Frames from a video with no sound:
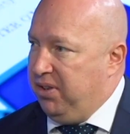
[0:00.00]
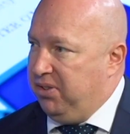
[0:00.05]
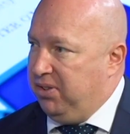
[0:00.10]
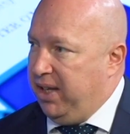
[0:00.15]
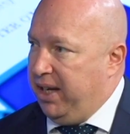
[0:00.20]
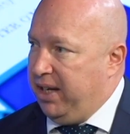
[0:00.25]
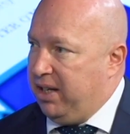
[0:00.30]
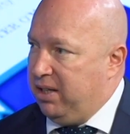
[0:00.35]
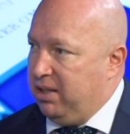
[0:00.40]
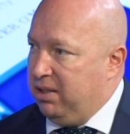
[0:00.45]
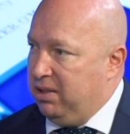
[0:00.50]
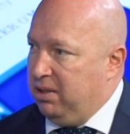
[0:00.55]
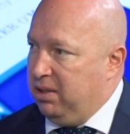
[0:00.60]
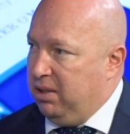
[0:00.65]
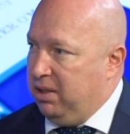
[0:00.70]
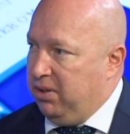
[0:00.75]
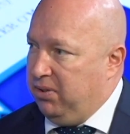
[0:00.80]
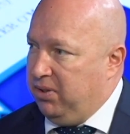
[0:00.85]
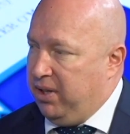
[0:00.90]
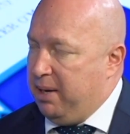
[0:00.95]
think
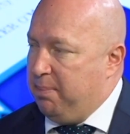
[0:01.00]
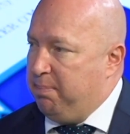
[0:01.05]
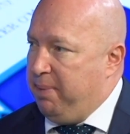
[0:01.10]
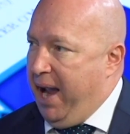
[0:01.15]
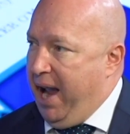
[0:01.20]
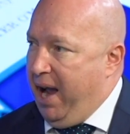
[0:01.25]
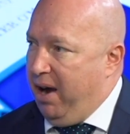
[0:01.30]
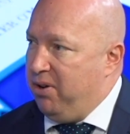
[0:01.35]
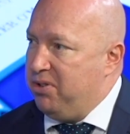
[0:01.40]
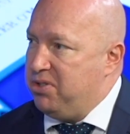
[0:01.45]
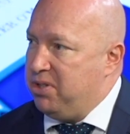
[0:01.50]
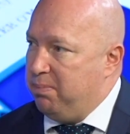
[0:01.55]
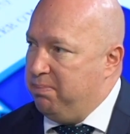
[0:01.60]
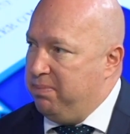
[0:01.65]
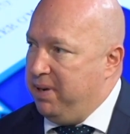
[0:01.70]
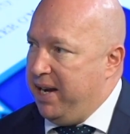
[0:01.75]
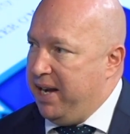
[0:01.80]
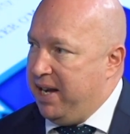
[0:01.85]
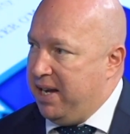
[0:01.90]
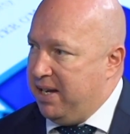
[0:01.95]
the powers that
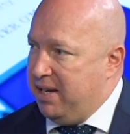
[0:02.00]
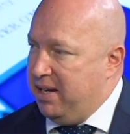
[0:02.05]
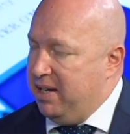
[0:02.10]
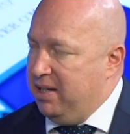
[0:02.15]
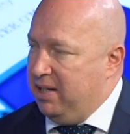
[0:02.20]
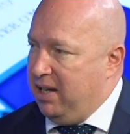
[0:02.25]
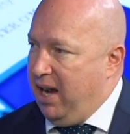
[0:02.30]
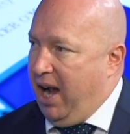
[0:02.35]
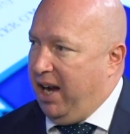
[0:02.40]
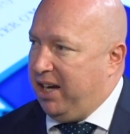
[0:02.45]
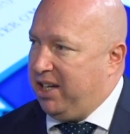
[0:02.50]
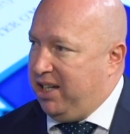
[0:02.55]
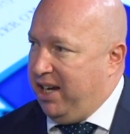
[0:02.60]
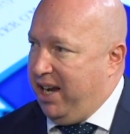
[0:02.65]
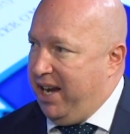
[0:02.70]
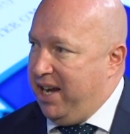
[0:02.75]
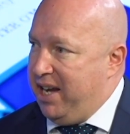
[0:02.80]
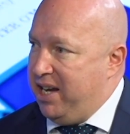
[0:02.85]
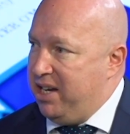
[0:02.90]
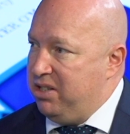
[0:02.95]
be are
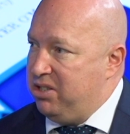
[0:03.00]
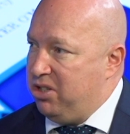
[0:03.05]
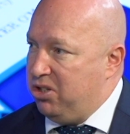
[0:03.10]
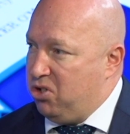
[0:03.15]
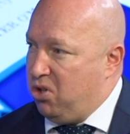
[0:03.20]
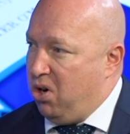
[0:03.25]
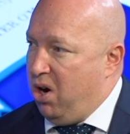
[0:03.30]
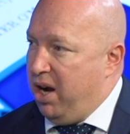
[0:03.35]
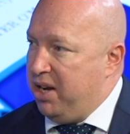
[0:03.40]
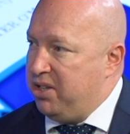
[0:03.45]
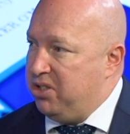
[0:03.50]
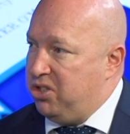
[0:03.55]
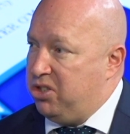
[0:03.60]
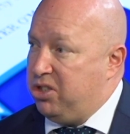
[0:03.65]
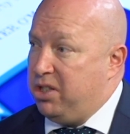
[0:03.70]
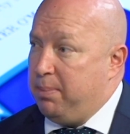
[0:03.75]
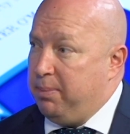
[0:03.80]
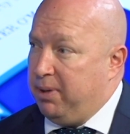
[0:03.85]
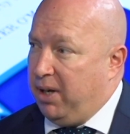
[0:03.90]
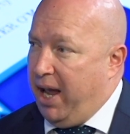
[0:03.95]
keen to try and
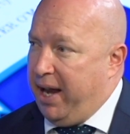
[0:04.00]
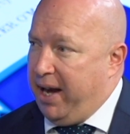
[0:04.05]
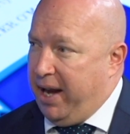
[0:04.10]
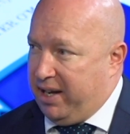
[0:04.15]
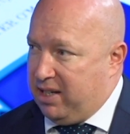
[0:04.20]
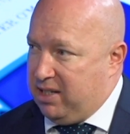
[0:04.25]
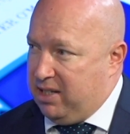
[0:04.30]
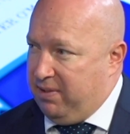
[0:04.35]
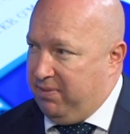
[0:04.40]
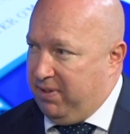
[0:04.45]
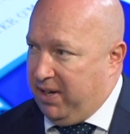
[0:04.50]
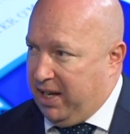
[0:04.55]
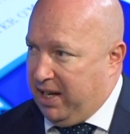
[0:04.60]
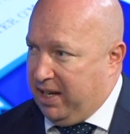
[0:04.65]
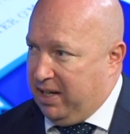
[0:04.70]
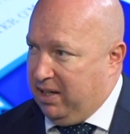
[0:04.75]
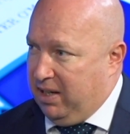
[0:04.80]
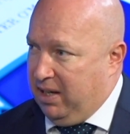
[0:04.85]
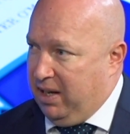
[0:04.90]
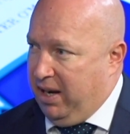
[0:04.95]
stimulate
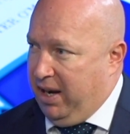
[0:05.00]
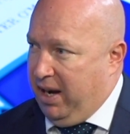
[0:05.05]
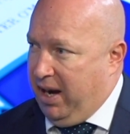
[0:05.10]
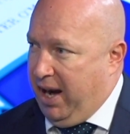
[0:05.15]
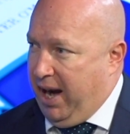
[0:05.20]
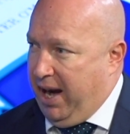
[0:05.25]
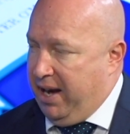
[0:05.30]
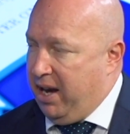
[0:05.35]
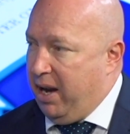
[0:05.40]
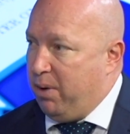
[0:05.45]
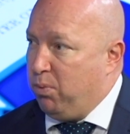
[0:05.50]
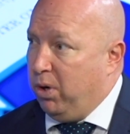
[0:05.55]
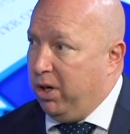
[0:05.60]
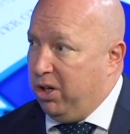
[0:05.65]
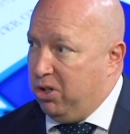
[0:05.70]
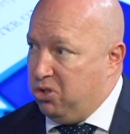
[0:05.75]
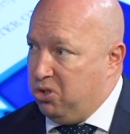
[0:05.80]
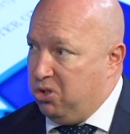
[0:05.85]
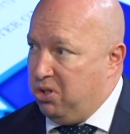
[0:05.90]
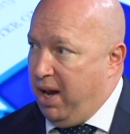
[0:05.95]
activity, and they want
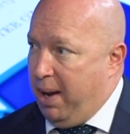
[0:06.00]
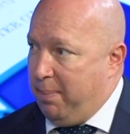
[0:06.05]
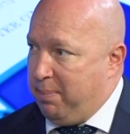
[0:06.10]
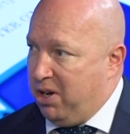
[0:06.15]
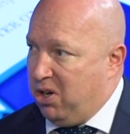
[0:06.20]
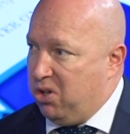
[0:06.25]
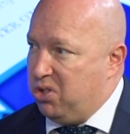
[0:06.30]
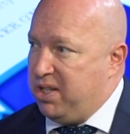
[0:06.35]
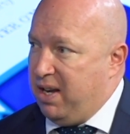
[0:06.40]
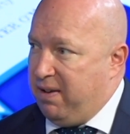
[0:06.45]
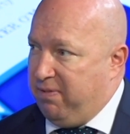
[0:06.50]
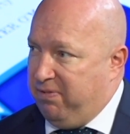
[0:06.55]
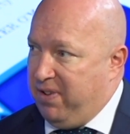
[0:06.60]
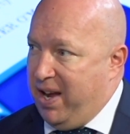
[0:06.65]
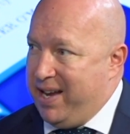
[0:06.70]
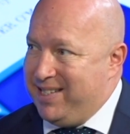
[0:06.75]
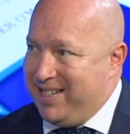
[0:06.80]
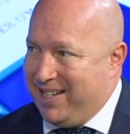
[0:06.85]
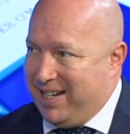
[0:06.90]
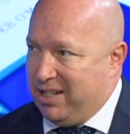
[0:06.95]
to do that because they're
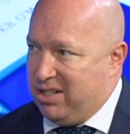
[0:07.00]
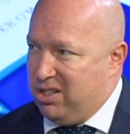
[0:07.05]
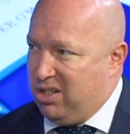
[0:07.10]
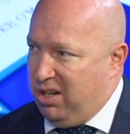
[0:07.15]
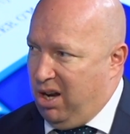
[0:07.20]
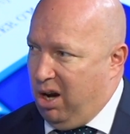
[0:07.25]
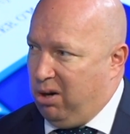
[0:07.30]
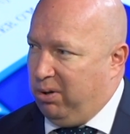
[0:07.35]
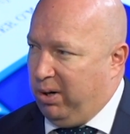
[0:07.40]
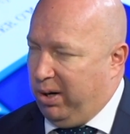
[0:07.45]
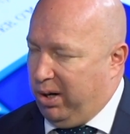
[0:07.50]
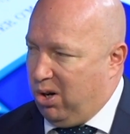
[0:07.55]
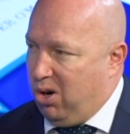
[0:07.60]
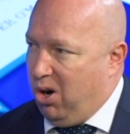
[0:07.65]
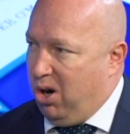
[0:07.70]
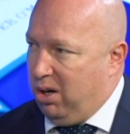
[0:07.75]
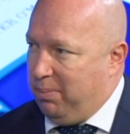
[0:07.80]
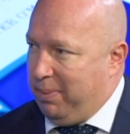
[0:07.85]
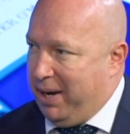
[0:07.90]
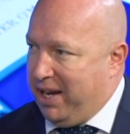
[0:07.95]
facing a slower
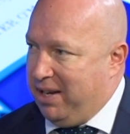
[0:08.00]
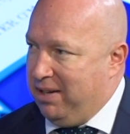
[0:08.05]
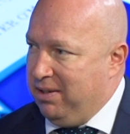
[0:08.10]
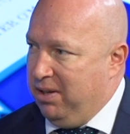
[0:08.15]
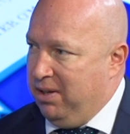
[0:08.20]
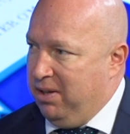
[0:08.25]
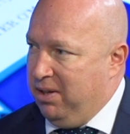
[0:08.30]
economy.